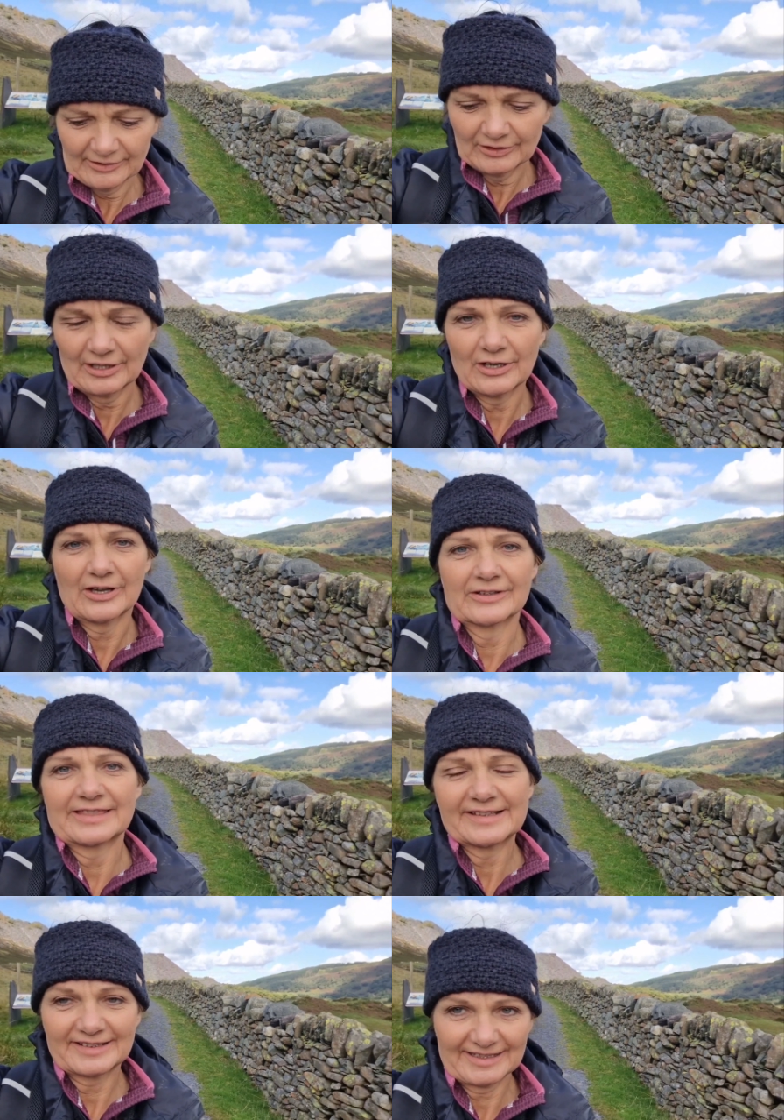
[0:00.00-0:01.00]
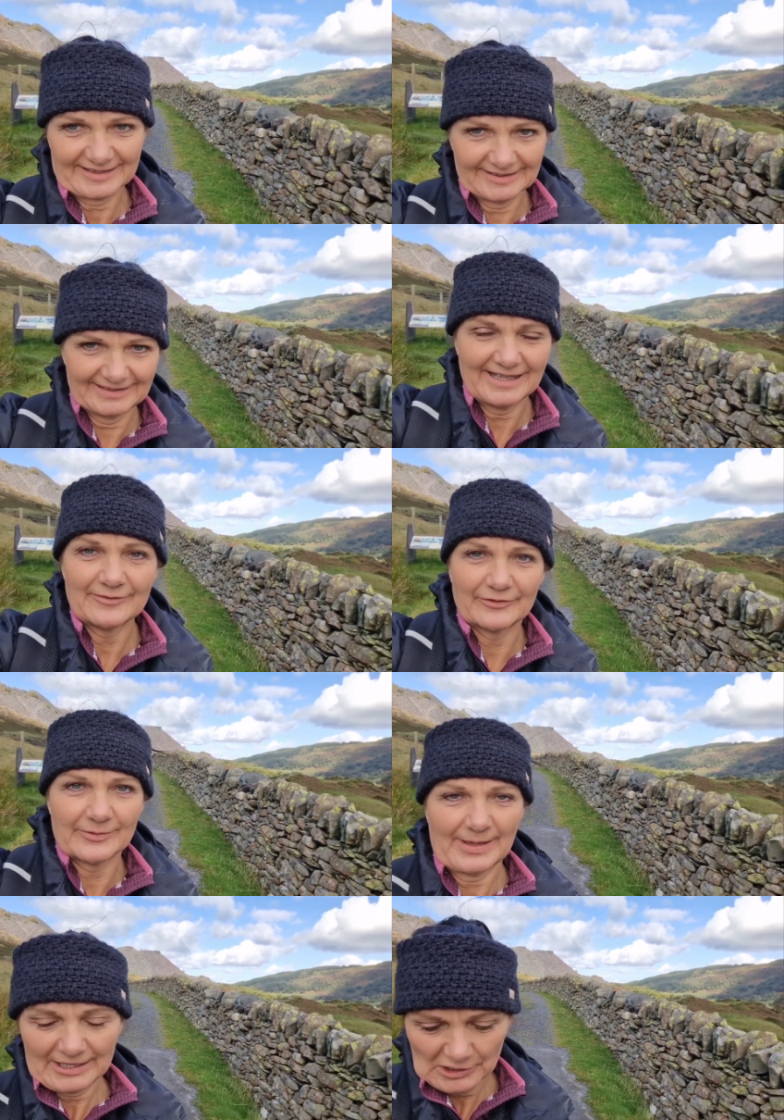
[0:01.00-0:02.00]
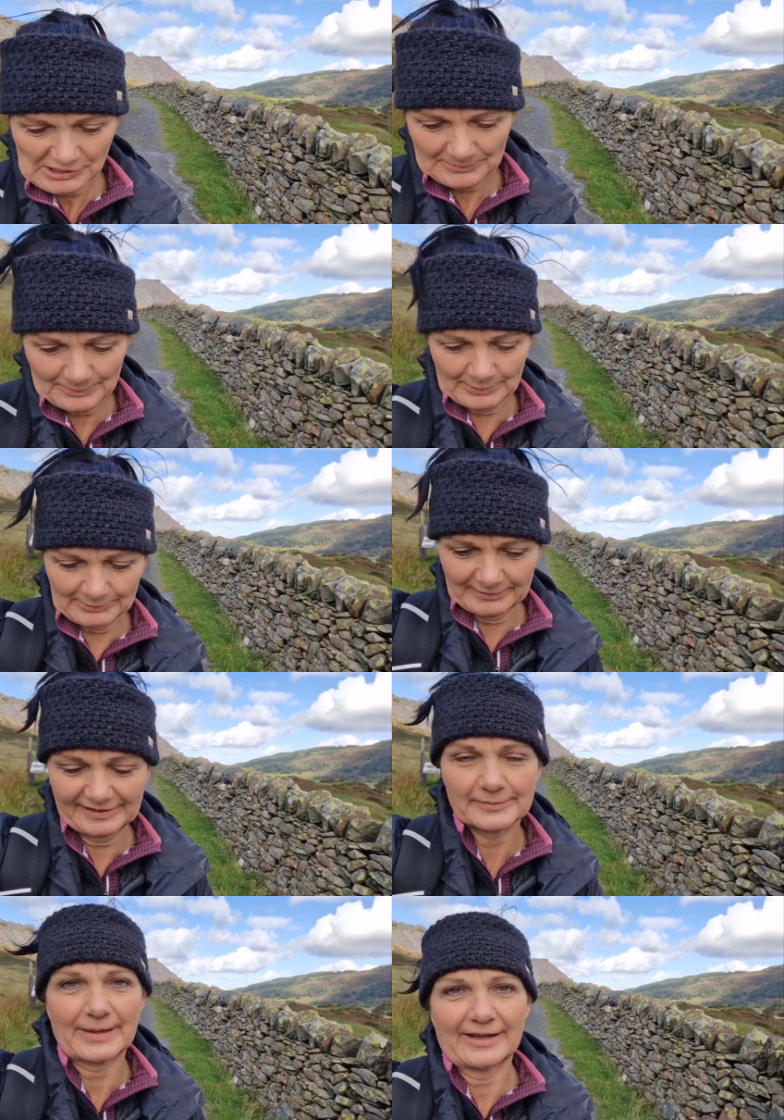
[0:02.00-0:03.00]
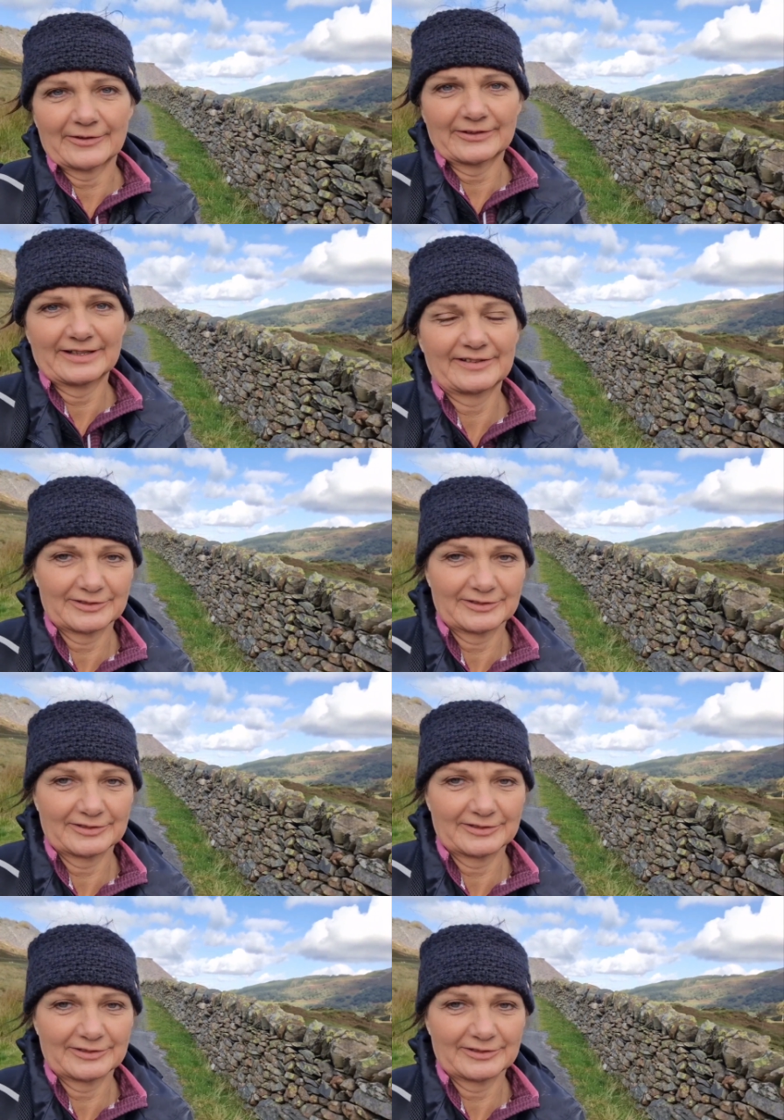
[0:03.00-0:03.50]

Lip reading: all along this little information boards about